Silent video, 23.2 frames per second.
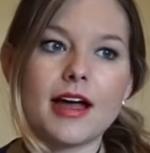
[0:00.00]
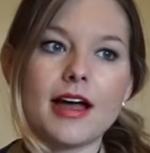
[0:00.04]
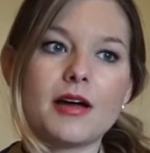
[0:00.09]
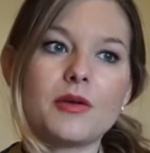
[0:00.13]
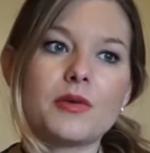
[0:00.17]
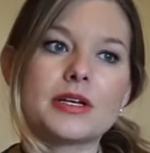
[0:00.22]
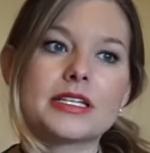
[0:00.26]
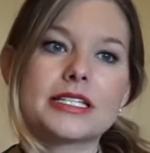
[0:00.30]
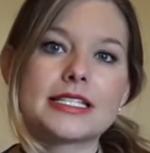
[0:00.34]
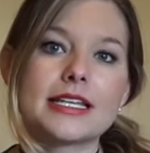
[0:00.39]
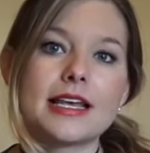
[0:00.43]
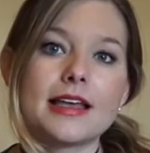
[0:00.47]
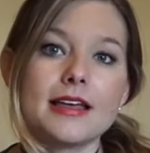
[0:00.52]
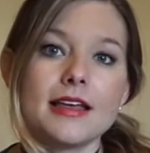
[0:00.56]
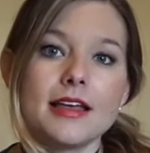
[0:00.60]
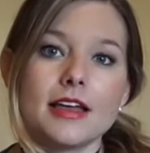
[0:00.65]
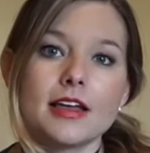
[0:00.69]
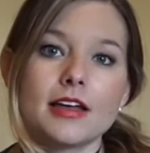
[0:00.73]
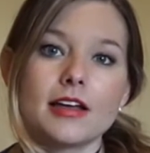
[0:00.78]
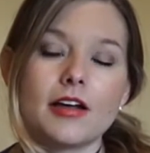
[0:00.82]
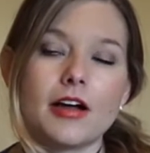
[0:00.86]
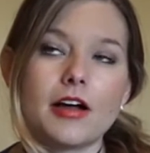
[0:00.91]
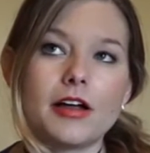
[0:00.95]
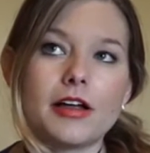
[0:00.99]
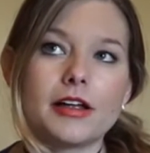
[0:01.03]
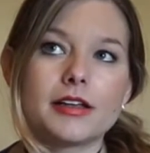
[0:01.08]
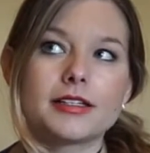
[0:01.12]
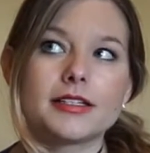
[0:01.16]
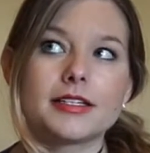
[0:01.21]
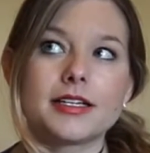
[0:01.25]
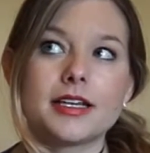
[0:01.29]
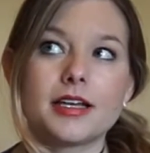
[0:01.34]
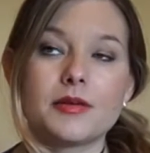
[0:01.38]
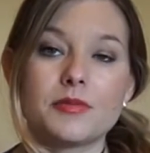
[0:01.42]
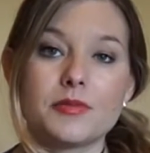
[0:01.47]
got was
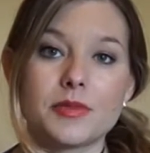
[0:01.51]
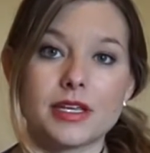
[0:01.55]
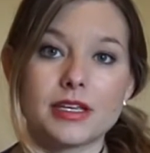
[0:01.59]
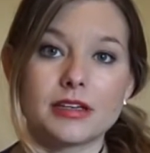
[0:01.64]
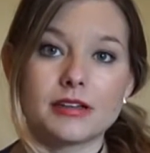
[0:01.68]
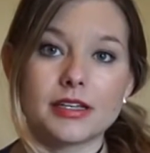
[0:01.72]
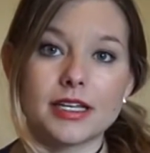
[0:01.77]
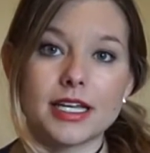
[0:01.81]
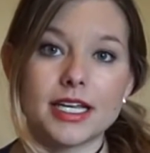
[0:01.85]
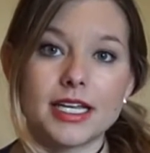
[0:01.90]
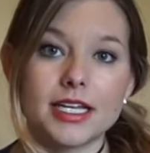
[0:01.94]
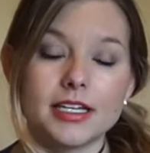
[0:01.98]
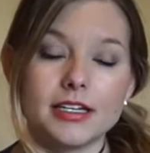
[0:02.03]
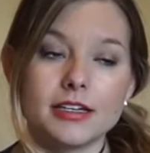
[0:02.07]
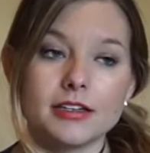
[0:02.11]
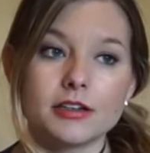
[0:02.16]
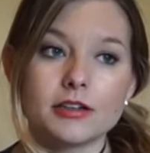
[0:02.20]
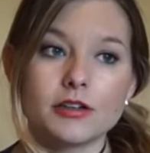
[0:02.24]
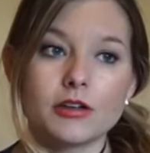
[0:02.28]
called Chameleon